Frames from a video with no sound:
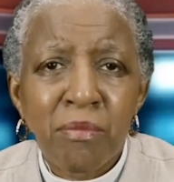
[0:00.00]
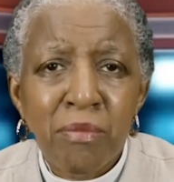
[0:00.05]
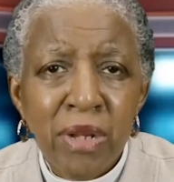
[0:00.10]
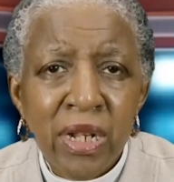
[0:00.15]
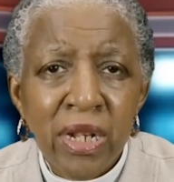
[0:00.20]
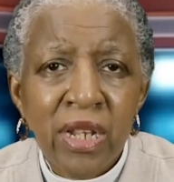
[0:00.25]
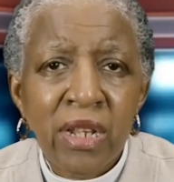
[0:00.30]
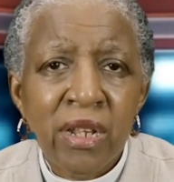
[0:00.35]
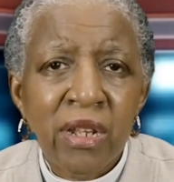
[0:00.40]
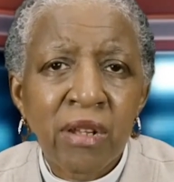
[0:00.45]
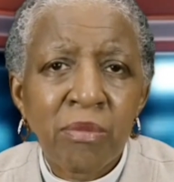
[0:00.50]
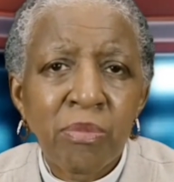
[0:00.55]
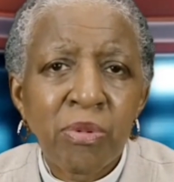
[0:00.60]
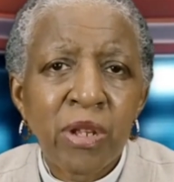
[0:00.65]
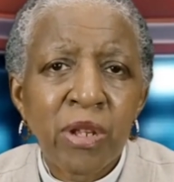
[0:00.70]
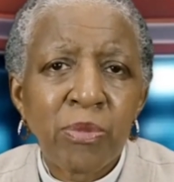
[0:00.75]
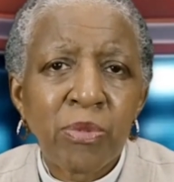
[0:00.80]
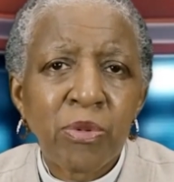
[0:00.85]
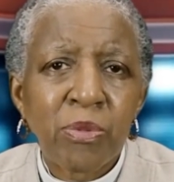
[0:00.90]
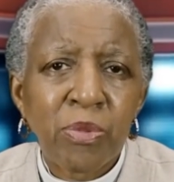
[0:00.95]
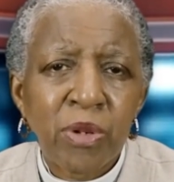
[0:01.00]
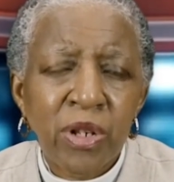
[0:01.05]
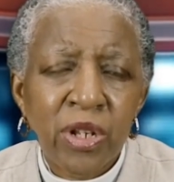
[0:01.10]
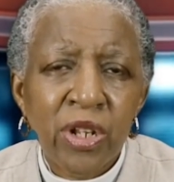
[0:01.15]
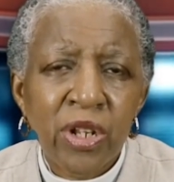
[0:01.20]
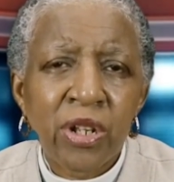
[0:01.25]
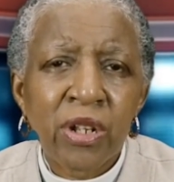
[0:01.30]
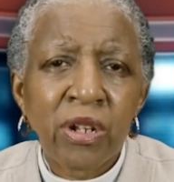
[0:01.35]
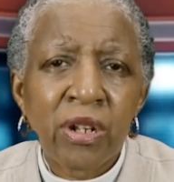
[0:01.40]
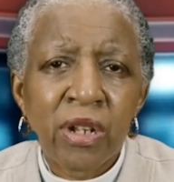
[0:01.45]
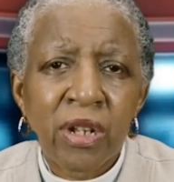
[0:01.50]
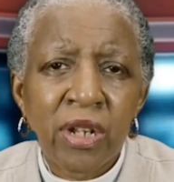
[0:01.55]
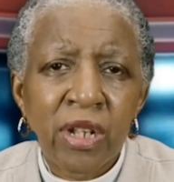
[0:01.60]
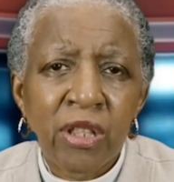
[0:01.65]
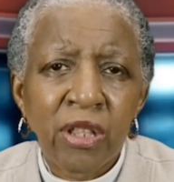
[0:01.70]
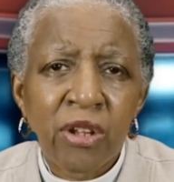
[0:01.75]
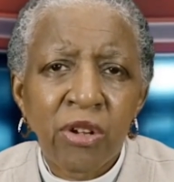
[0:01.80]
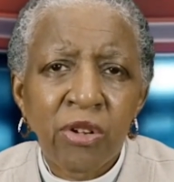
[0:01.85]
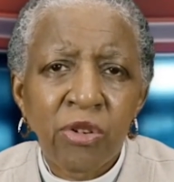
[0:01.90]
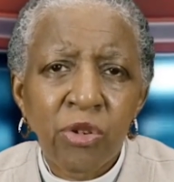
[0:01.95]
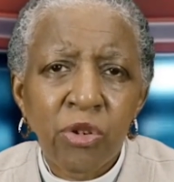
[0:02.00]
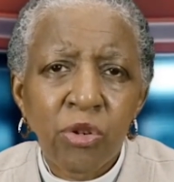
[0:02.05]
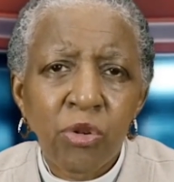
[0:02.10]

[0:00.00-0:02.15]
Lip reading: Many young people, particularly those